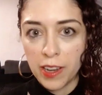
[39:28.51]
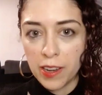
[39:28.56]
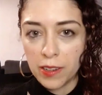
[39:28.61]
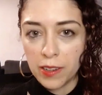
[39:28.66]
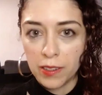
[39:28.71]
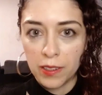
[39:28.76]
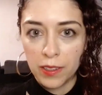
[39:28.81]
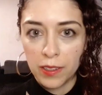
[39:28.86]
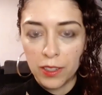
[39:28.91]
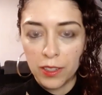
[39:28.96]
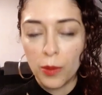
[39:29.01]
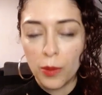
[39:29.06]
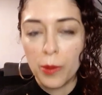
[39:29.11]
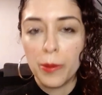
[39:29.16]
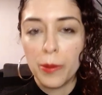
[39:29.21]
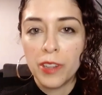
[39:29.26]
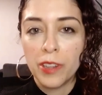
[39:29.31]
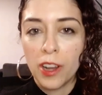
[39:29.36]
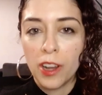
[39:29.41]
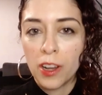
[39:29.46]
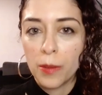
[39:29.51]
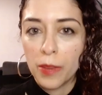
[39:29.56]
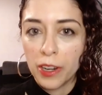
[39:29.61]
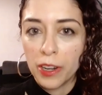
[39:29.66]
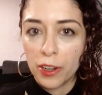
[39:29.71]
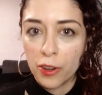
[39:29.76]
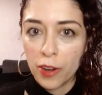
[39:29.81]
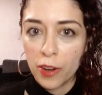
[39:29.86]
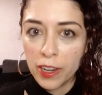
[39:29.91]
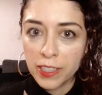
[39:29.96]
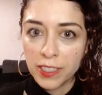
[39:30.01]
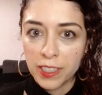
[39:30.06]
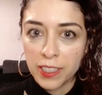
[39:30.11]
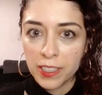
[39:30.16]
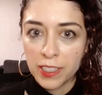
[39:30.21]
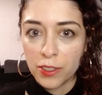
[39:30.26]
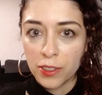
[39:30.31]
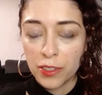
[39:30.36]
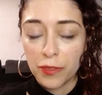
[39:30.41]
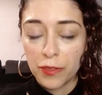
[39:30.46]
And, when you talk about a
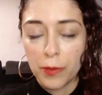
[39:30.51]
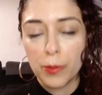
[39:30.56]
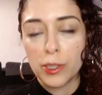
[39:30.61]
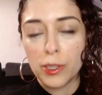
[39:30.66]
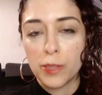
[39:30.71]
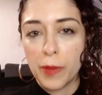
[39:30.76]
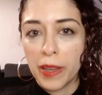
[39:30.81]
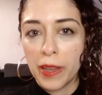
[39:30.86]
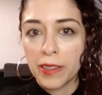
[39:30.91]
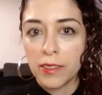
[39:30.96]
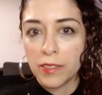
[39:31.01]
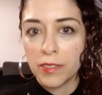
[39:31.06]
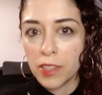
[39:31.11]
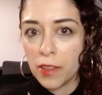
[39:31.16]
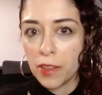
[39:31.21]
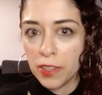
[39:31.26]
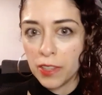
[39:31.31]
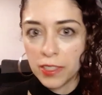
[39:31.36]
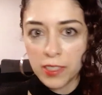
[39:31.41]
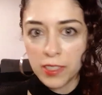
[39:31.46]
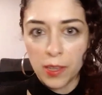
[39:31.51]
crisis, there are different perspectives on this.